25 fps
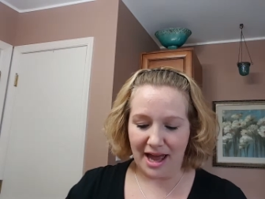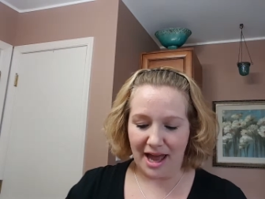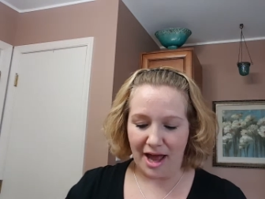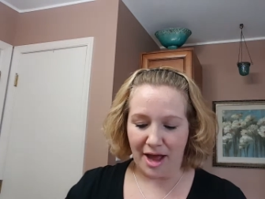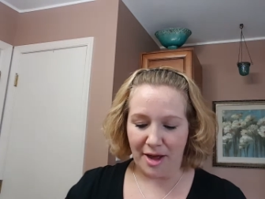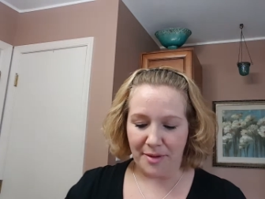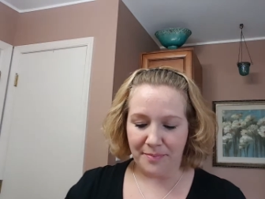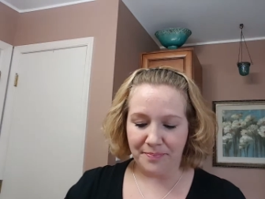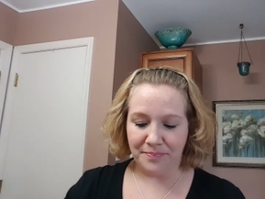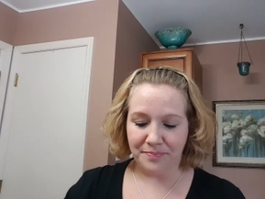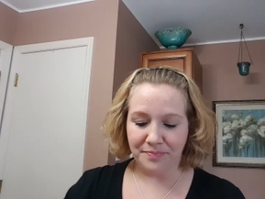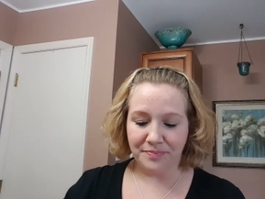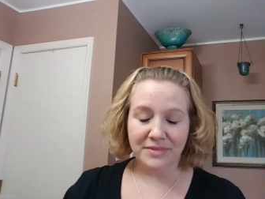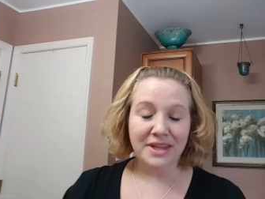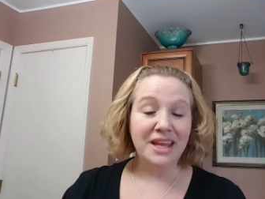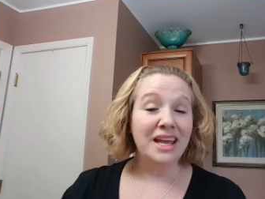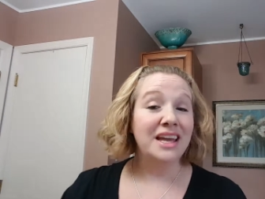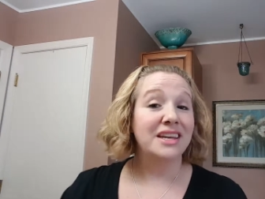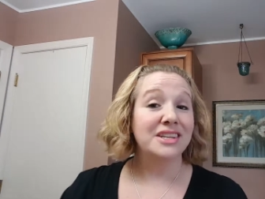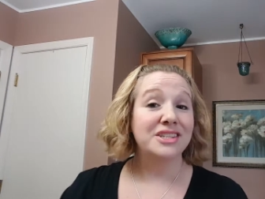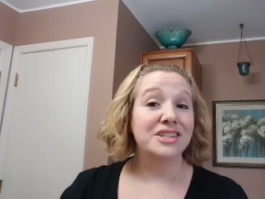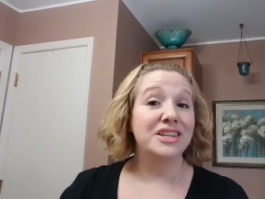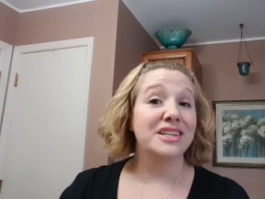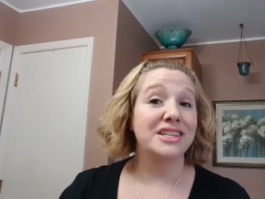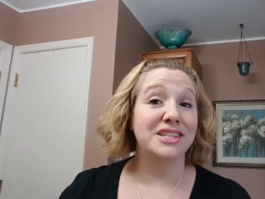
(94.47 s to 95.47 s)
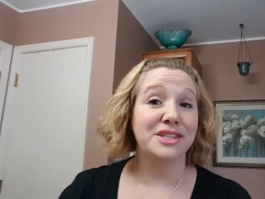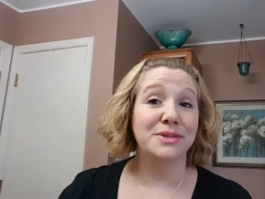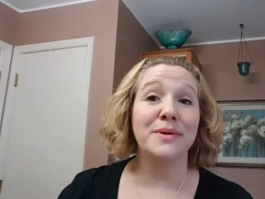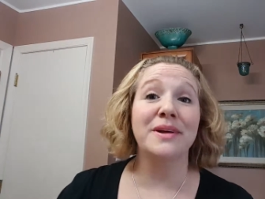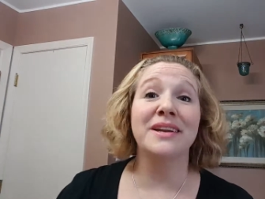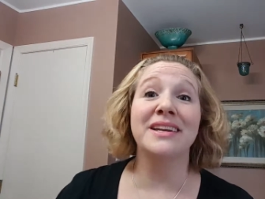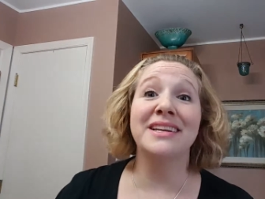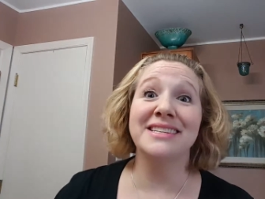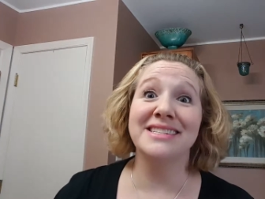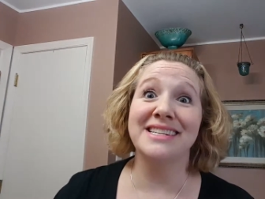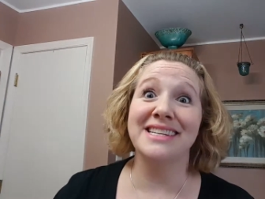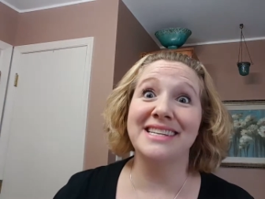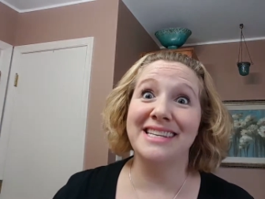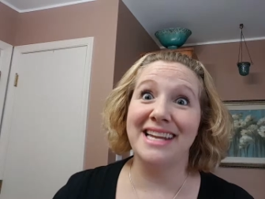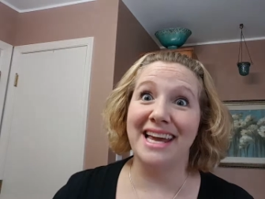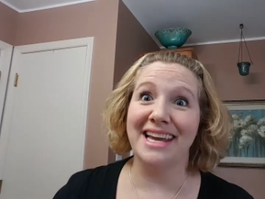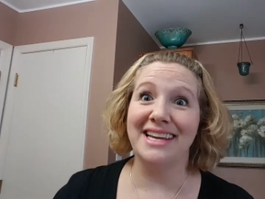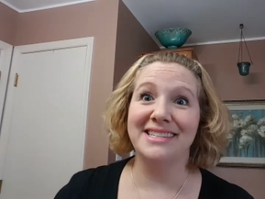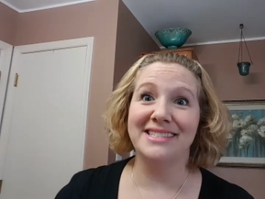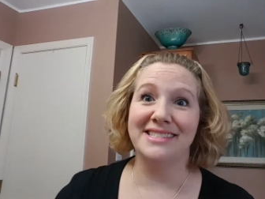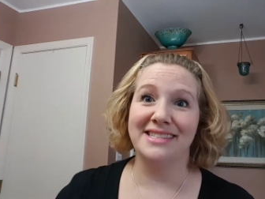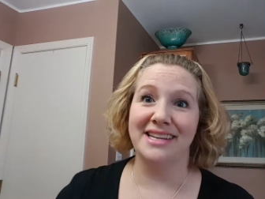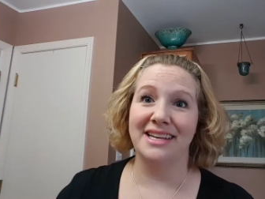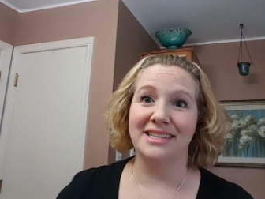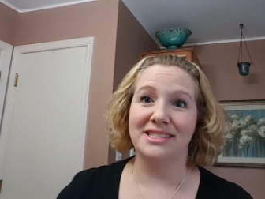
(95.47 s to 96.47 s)
Um, so this one is a
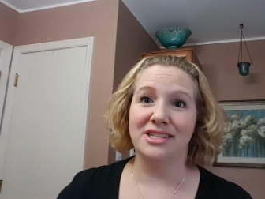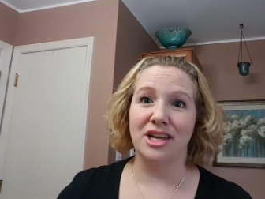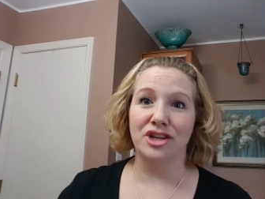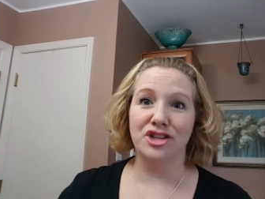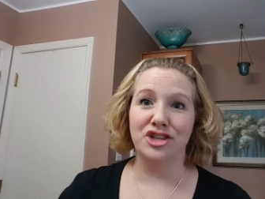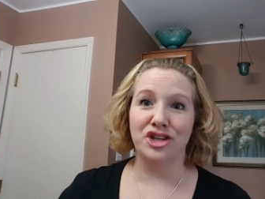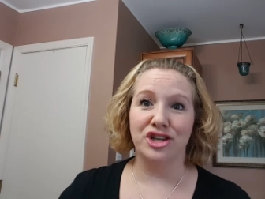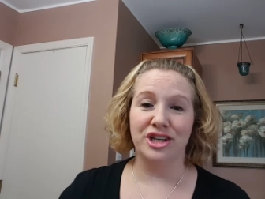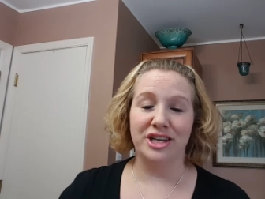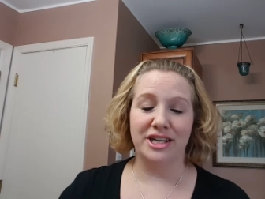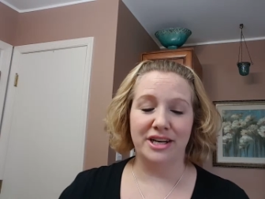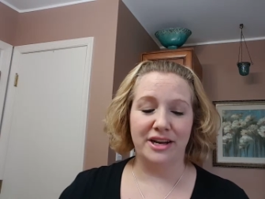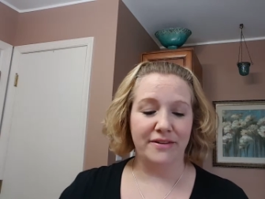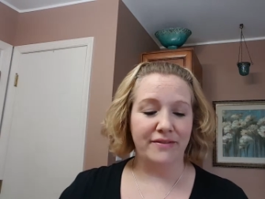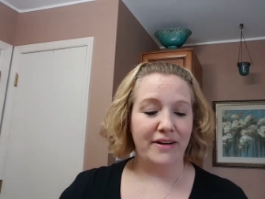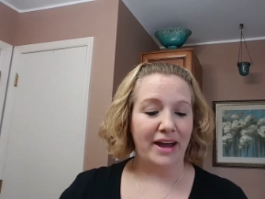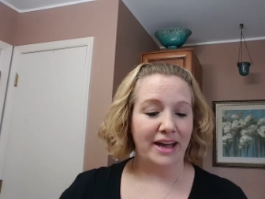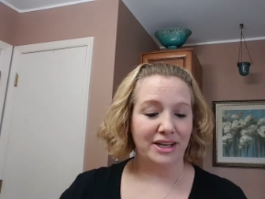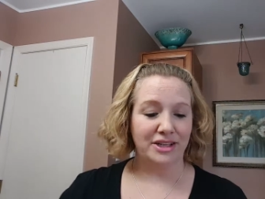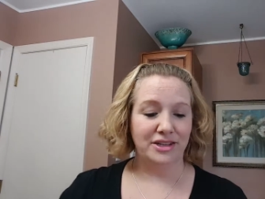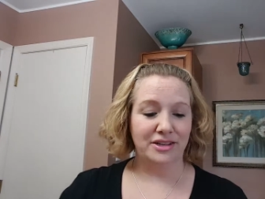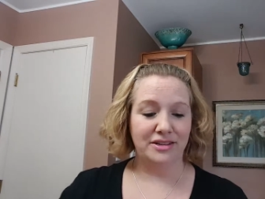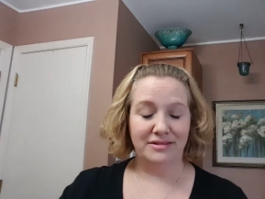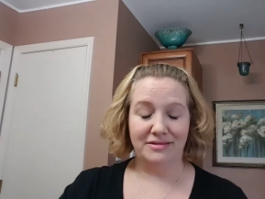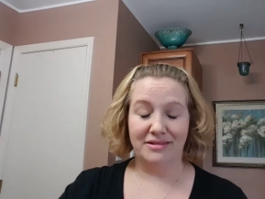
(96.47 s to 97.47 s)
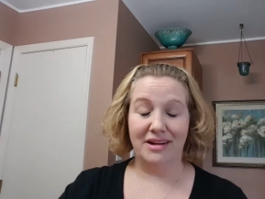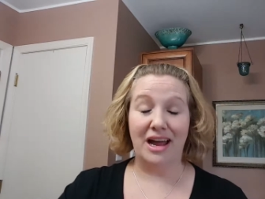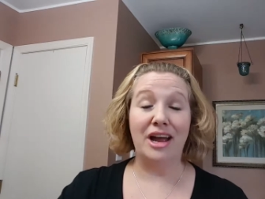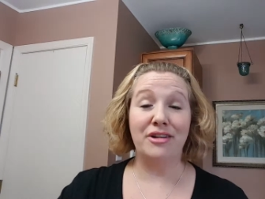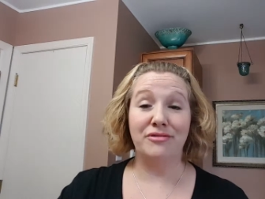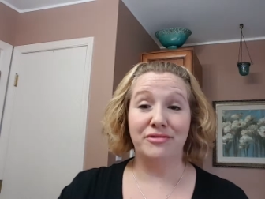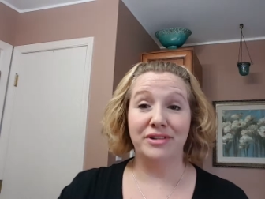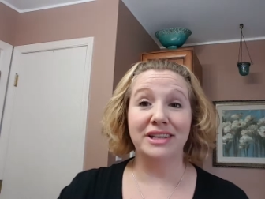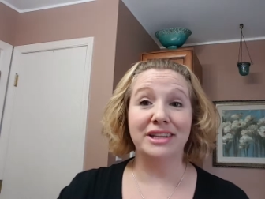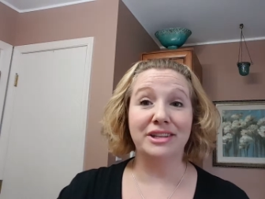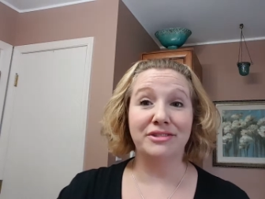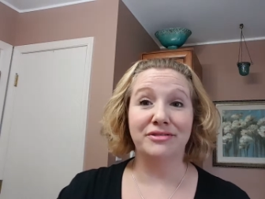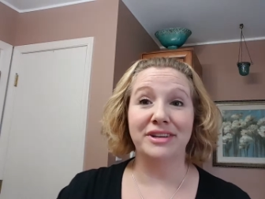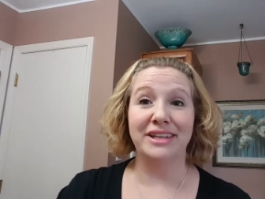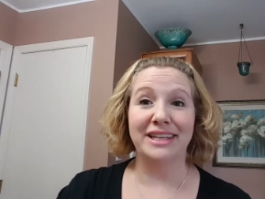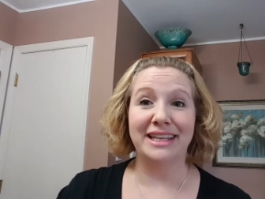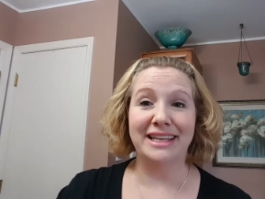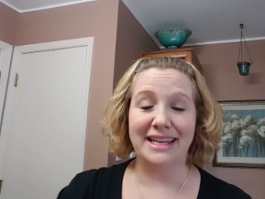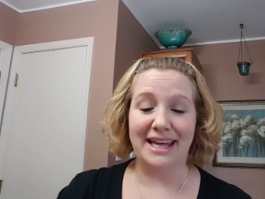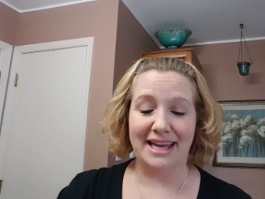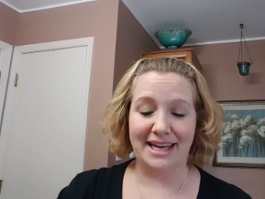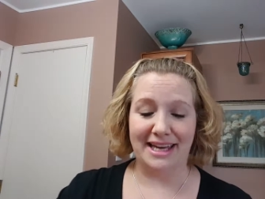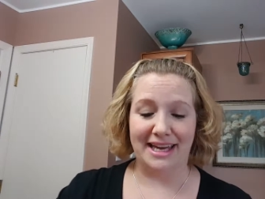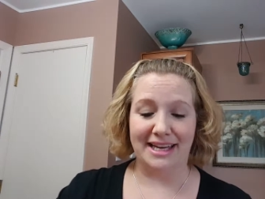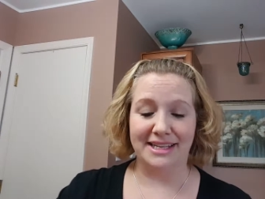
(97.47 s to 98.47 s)
nice, nice alternative. I, I really,
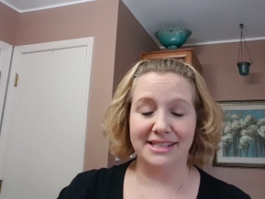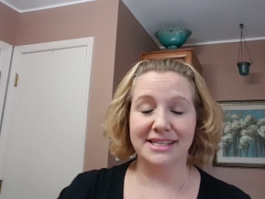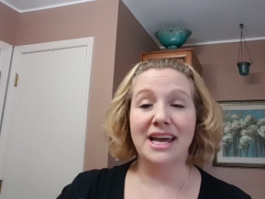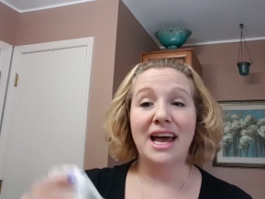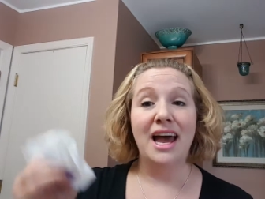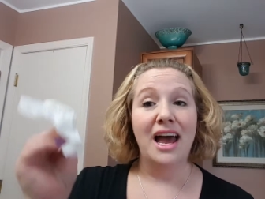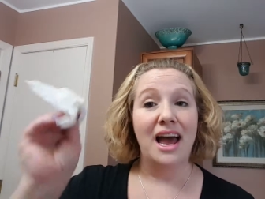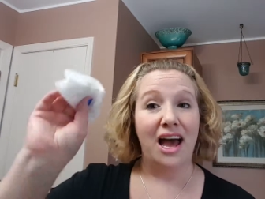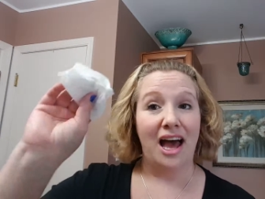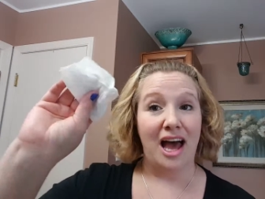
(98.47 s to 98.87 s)
really like it.